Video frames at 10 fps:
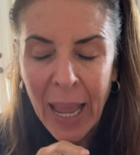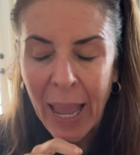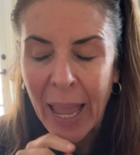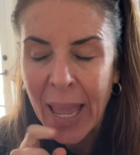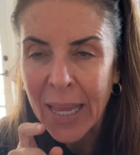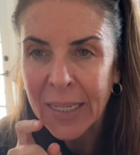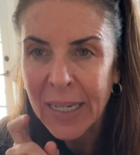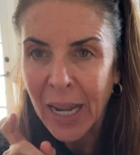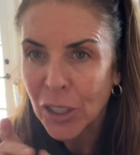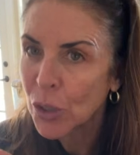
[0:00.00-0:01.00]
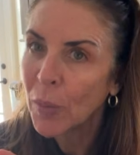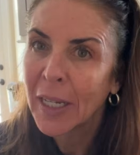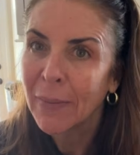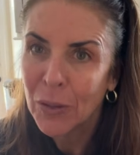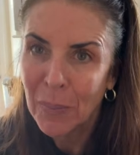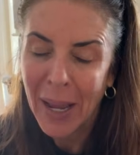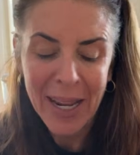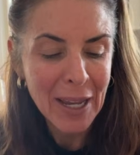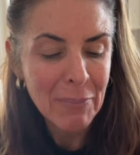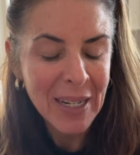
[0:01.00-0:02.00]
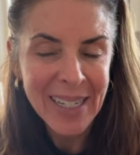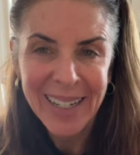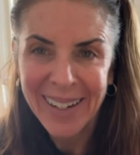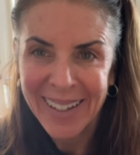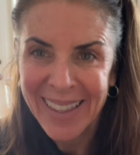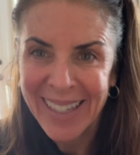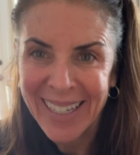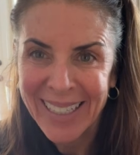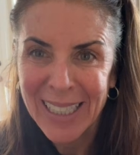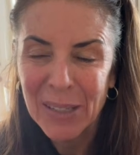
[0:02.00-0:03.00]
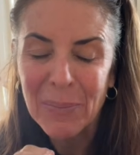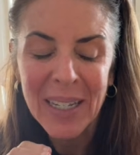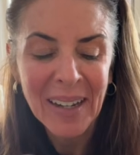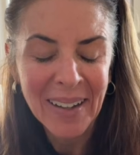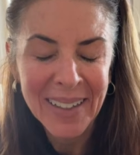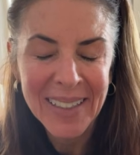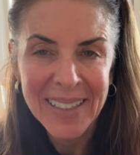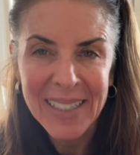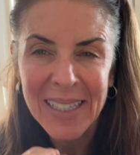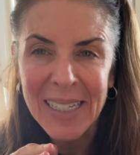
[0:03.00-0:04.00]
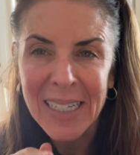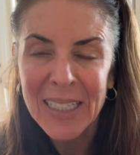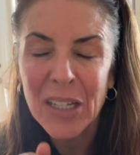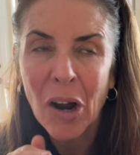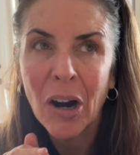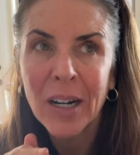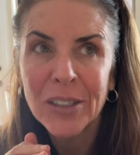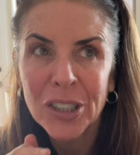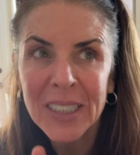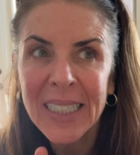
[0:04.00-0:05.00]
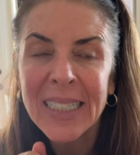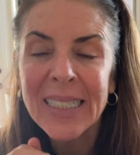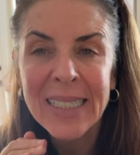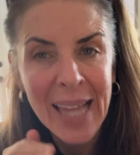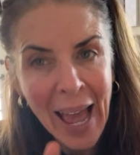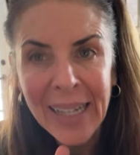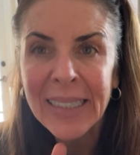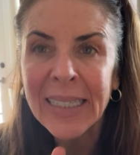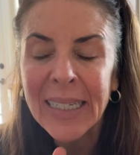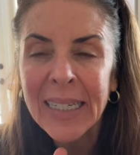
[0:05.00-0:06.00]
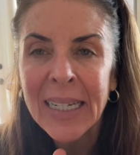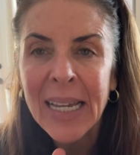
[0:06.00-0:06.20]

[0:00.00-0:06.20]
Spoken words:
And I just want to give you my opinion on these, because these are just exactly